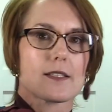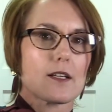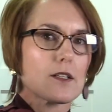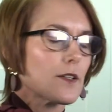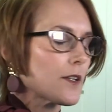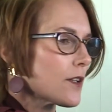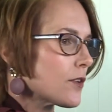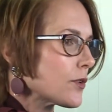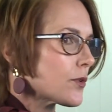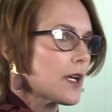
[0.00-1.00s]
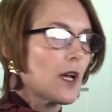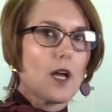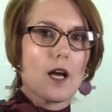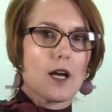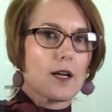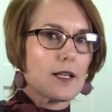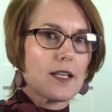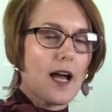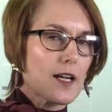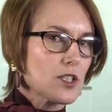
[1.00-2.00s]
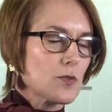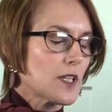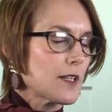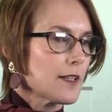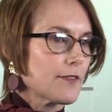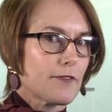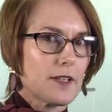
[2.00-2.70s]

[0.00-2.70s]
saying, no, Lord, I just want to live.